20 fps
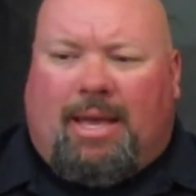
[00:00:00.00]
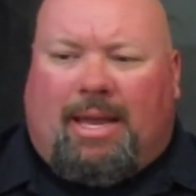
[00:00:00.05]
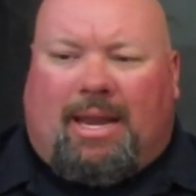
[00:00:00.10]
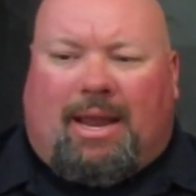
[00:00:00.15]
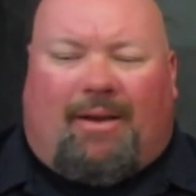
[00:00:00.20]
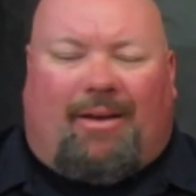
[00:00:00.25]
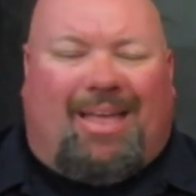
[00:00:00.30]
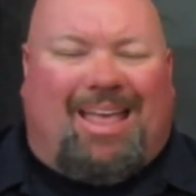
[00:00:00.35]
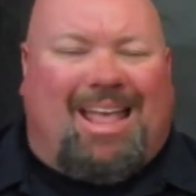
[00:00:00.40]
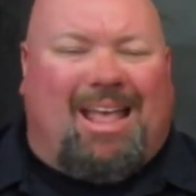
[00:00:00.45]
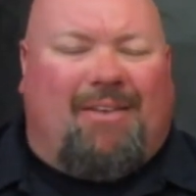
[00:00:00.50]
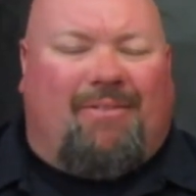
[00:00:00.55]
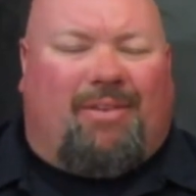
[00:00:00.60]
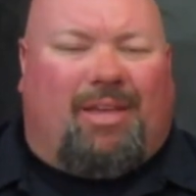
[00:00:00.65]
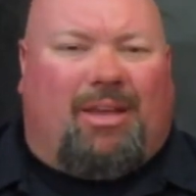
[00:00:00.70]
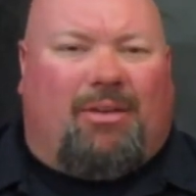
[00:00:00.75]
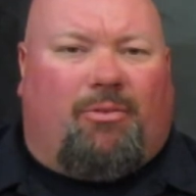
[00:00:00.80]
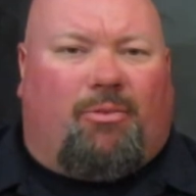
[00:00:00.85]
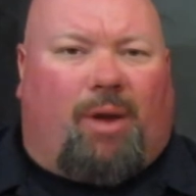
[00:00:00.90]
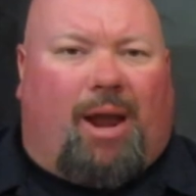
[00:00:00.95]
Now,
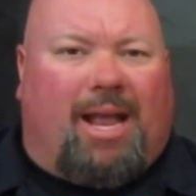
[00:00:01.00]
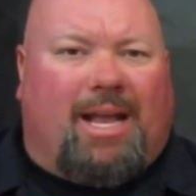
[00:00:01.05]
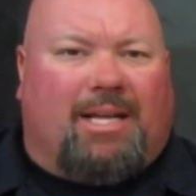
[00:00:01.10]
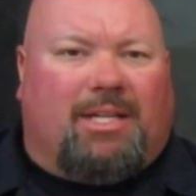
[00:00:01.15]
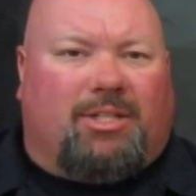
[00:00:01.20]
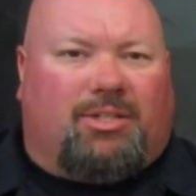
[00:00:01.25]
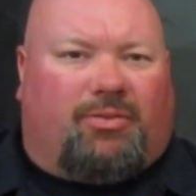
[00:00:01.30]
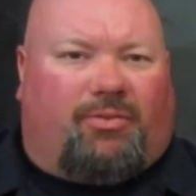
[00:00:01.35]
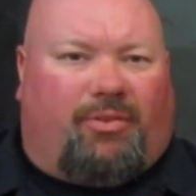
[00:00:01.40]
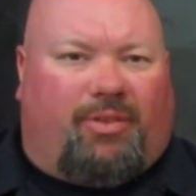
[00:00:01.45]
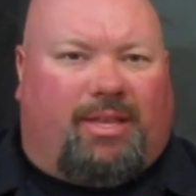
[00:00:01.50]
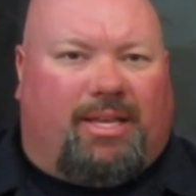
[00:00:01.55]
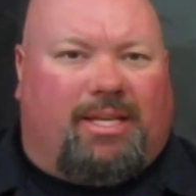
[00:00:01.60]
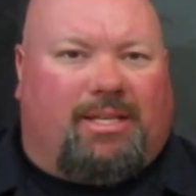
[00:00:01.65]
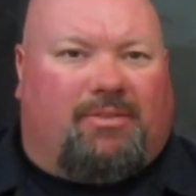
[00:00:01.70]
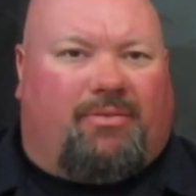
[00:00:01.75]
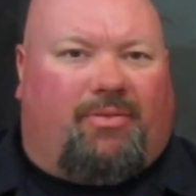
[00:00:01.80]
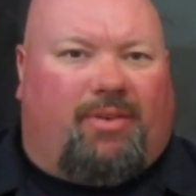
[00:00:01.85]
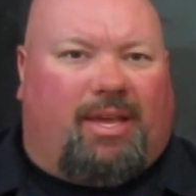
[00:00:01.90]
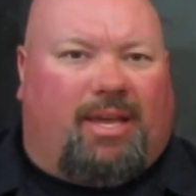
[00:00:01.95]
EV range for
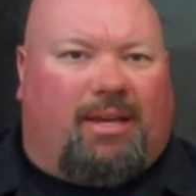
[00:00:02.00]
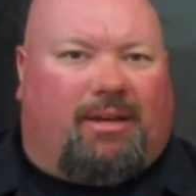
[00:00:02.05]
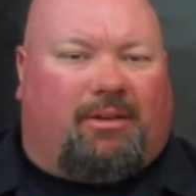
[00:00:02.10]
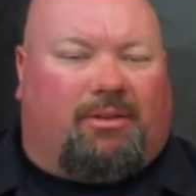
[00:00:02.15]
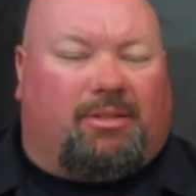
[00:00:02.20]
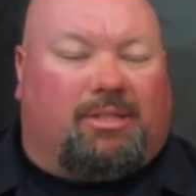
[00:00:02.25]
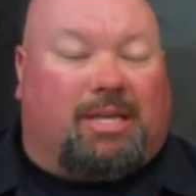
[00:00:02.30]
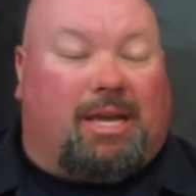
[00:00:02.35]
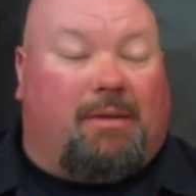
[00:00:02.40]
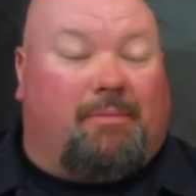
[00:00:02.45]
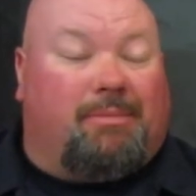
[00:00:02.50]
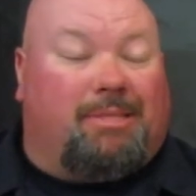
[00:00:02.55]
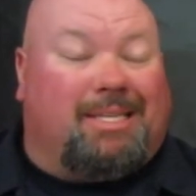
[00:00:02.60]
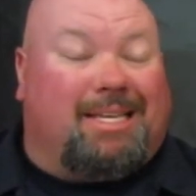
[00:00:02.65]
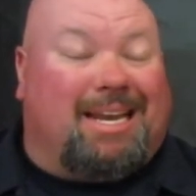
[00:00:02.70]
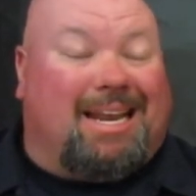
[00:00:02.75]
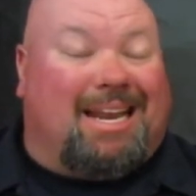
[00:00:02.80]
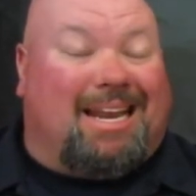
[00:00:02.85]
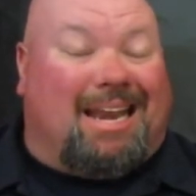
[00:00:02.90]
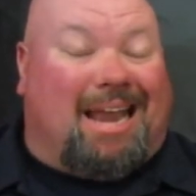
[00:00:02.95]
these vehicles comes
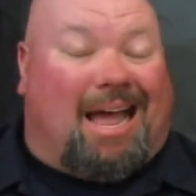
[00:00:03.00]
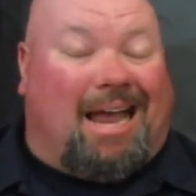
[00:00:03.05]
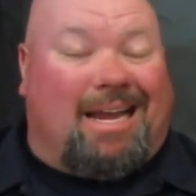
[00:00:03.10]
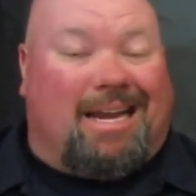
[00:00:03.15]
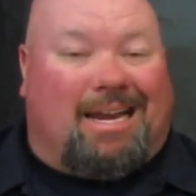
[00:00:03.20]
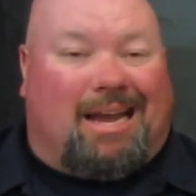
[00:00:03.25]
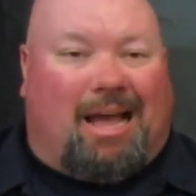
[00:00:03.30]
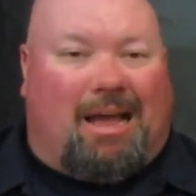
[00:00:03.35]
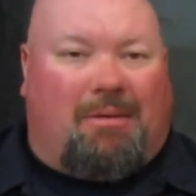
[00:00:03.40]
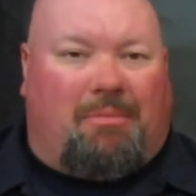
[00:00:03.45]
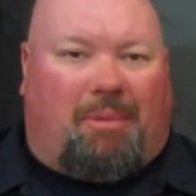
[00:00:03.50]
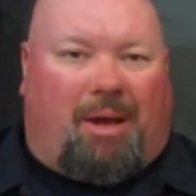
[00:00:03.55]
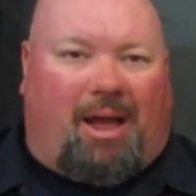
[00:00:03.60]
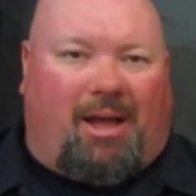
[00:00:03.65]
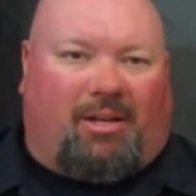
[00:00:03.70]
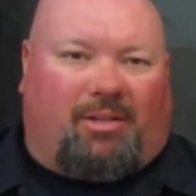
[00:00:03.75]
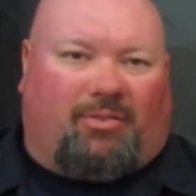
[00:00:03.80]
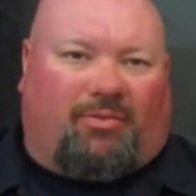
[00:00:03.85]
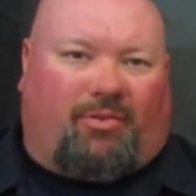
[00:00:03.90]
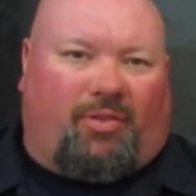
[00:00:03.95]
in at 99
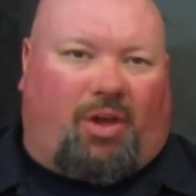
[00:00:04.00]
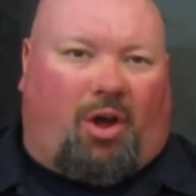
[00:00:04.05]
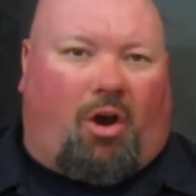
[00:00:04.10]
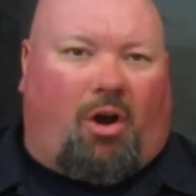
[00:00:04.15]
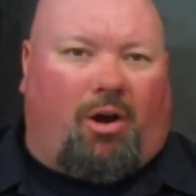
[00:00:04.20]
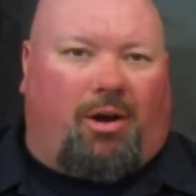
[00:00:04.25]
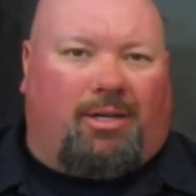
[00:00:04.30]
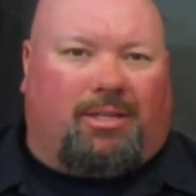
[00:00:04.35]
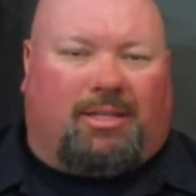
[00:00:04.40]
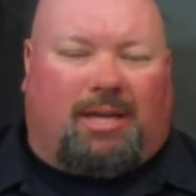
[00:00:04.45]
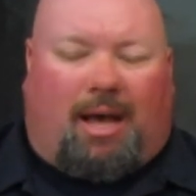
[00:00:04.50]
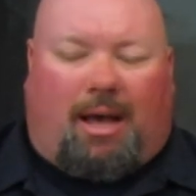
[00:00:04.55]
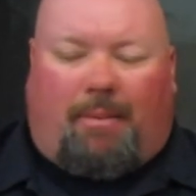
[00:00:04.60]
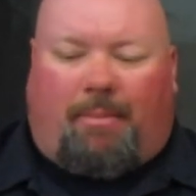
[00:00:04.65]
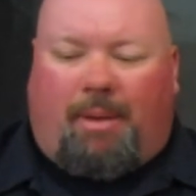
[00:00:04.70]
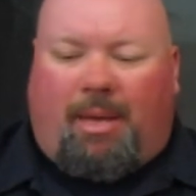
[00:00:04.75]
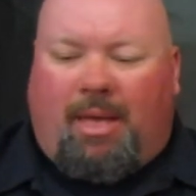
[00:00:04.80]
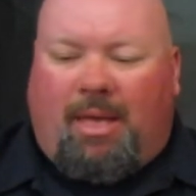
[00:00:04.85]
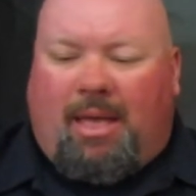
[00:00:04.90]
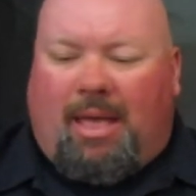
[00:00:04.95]
miles for the
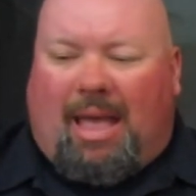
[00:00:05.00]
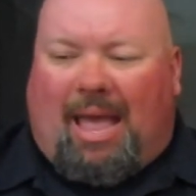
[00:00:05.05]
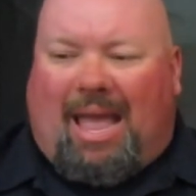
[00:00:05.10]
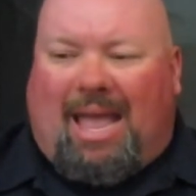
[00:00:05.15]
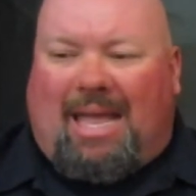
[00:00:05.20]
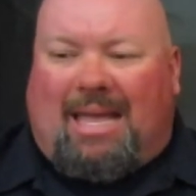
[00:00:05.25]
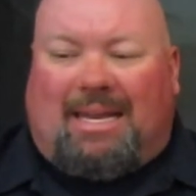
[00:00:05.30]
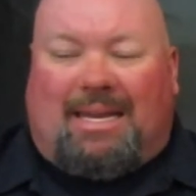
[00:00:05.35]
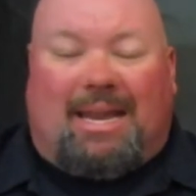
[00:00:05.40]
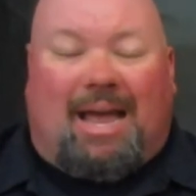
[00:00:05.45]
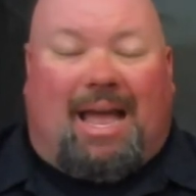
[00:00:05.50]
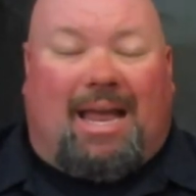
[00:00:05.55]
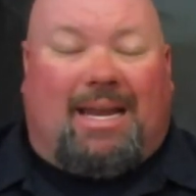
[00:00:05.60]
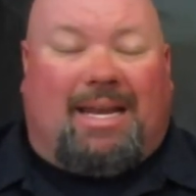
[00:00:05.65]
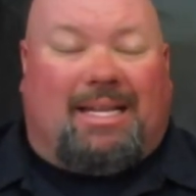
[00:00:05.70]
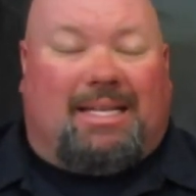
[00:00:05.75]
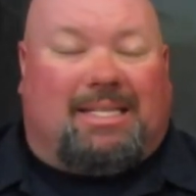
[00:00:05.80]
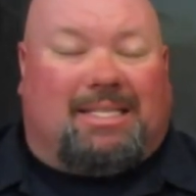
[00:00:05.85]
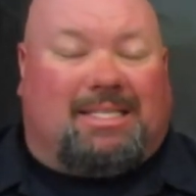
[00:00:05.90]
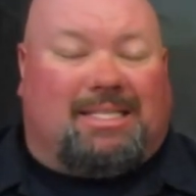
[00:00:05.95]
hardtop and
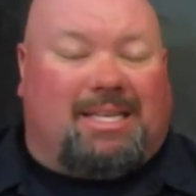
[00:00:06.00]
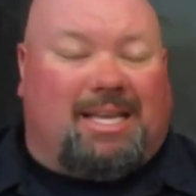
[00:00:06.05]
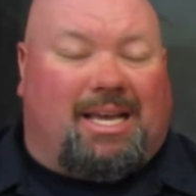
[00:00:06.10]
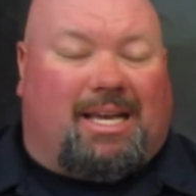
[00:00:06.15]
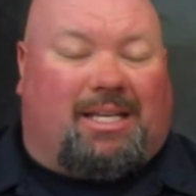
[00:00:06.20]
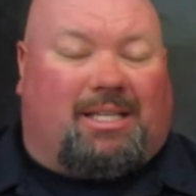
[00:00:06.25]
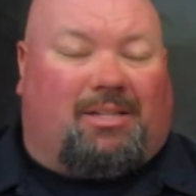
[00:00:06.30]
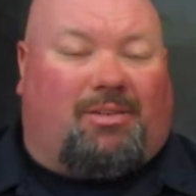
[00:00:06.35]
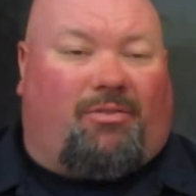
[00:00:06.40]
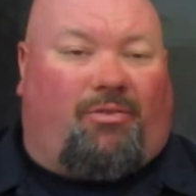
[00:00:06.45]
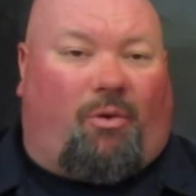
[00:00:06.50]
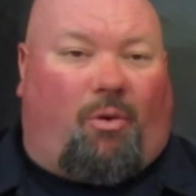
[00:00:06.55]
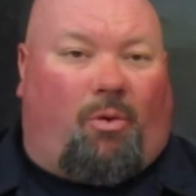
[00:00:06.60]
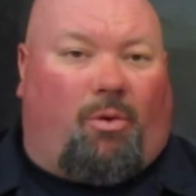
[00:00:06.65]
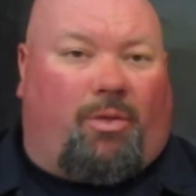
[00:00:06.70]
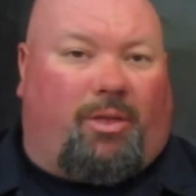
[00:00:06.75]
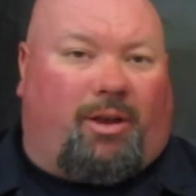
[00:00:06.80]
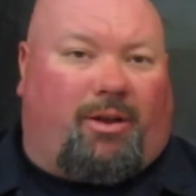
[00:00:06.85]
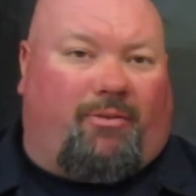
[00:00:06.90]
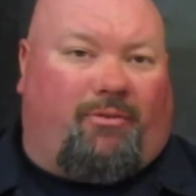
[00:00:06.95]
96
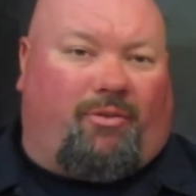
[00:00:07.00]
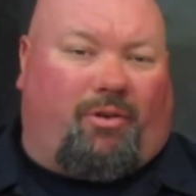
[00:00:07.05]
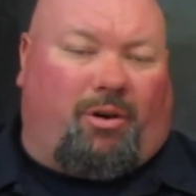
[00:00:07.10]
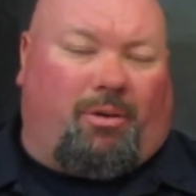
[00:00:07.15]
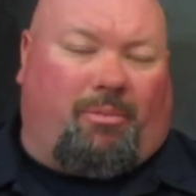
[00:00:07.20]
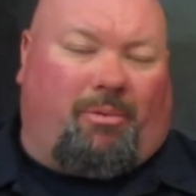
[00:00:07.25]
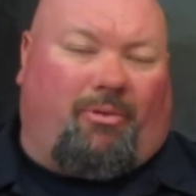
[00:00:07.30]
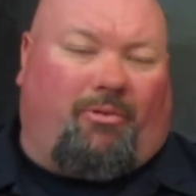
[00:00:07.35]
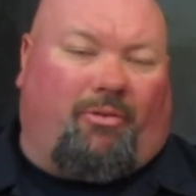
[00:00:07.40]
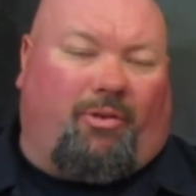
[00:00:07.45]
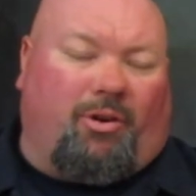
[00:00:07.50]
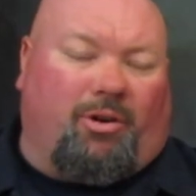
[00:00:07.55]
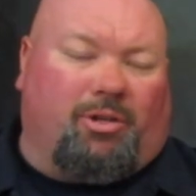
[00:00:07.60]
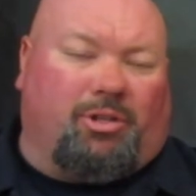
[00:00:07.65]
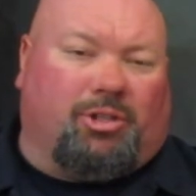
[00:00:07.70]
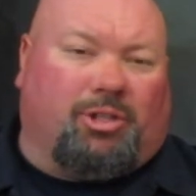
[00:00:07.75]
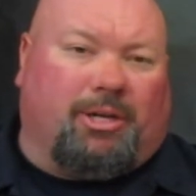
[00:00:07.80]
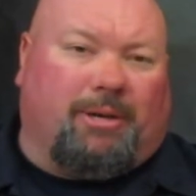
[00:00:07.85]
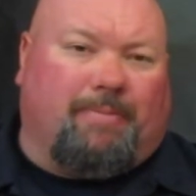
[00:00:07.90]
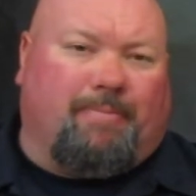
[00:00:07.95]
for the convertible
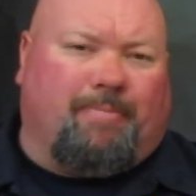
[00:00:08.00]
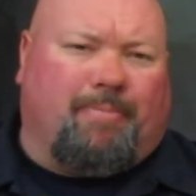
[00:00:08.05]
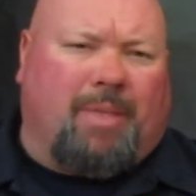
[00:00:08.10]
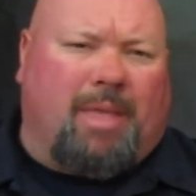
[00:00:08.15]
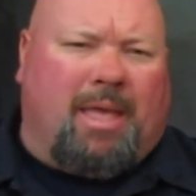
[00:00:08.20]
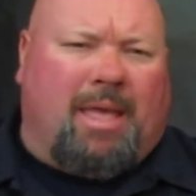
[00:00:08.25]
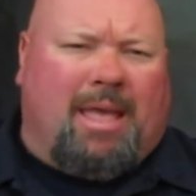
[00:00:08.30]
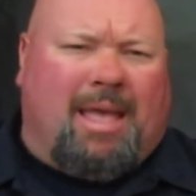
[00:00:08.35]
version.